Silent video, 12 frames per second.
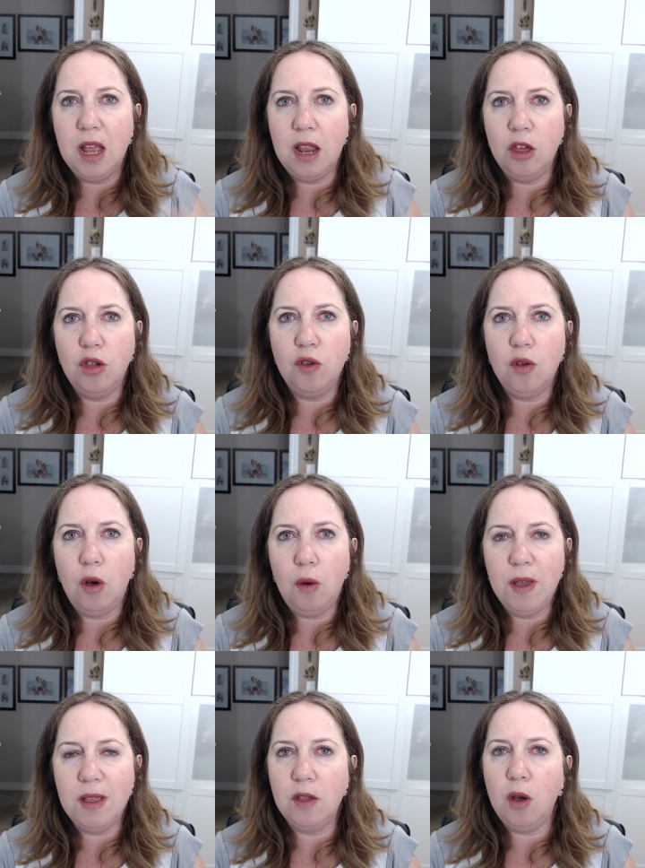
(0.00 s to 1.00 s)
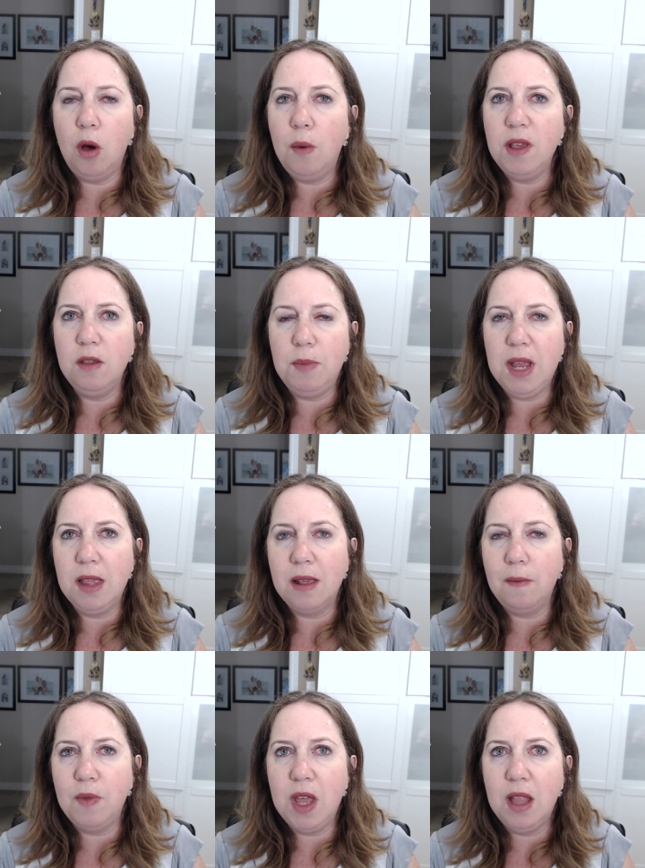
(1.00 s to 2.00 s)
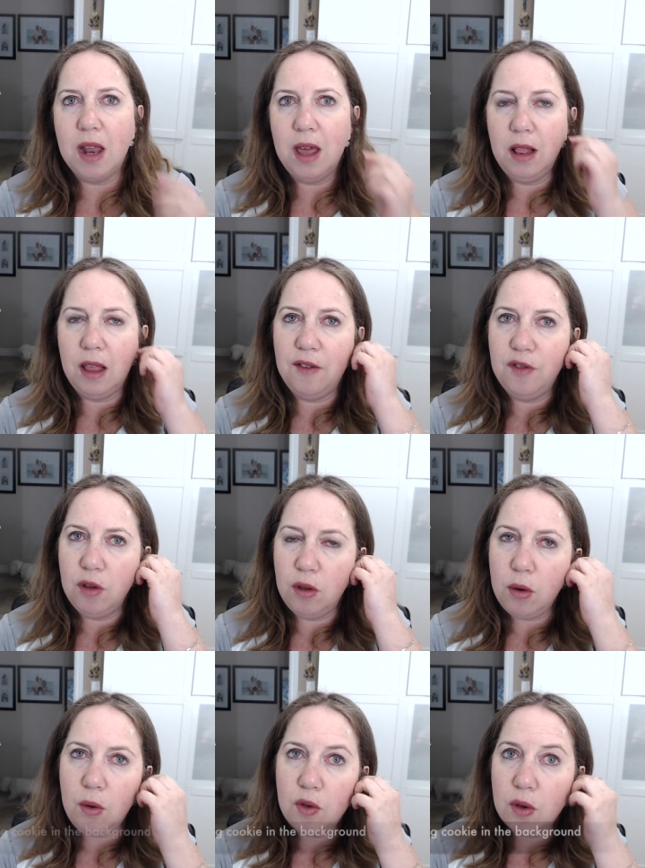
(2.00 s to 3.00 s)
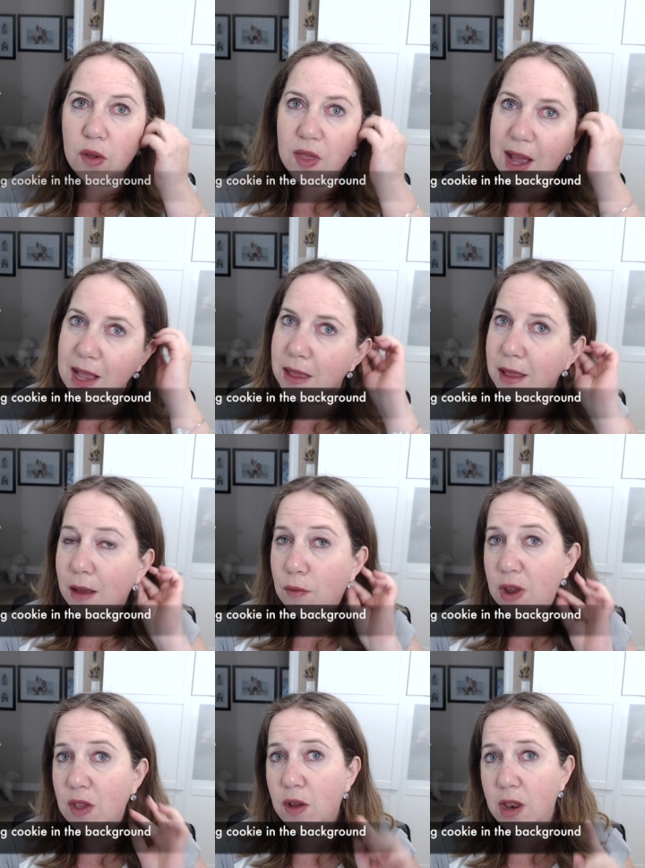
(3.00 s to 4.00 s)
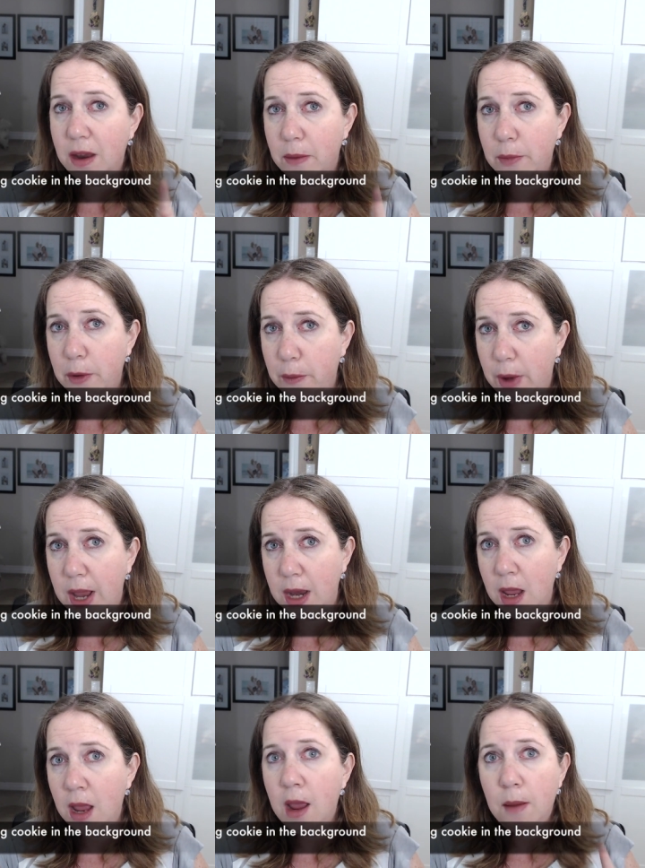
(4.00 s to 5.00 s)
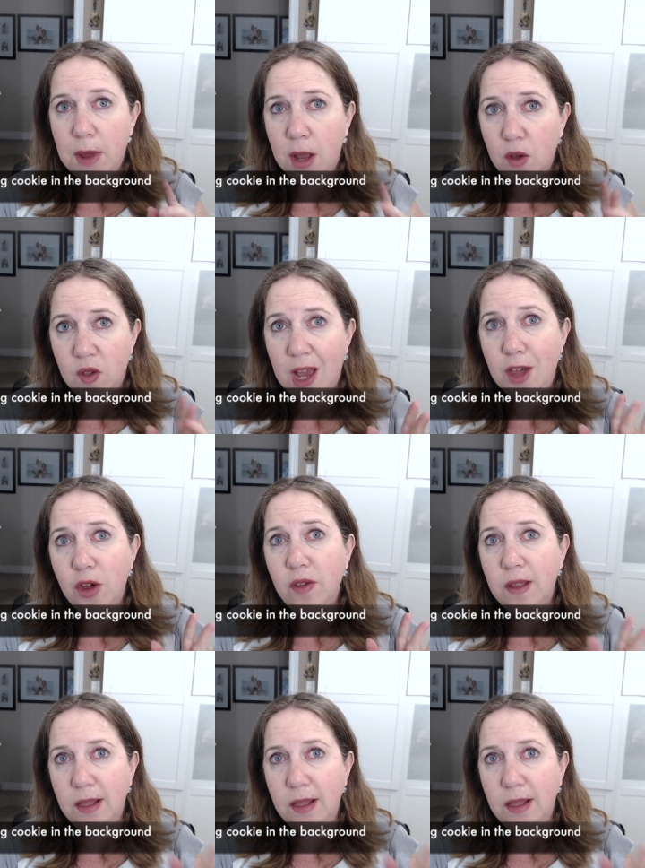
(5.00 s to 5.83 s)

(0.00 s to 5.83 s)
And I just always, that's always been something that I love to do. So that's the reason number one, because I just